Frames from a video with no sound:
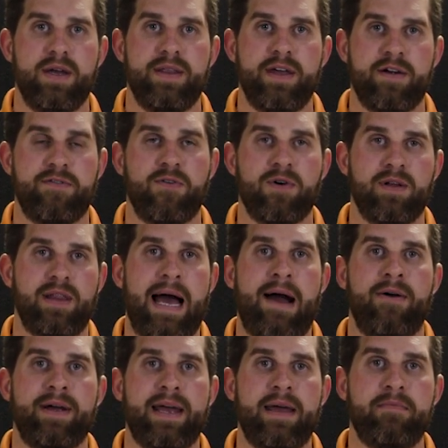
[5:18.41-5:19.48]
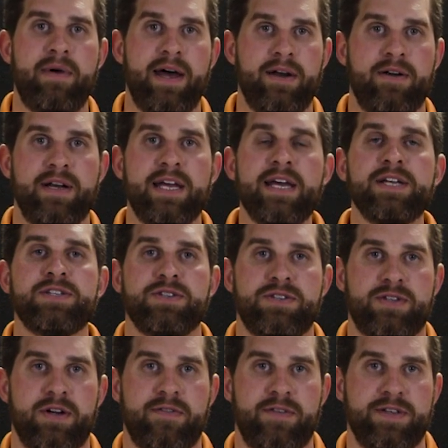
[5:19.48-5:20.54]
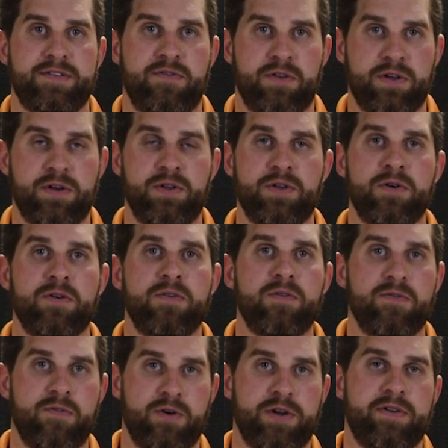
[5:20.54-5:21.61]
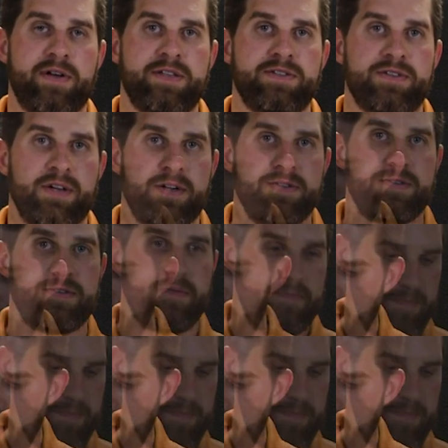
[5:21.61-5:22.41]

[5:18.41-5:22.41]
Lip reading: therefore allowing a better adhesion surface for the glue for your inserts.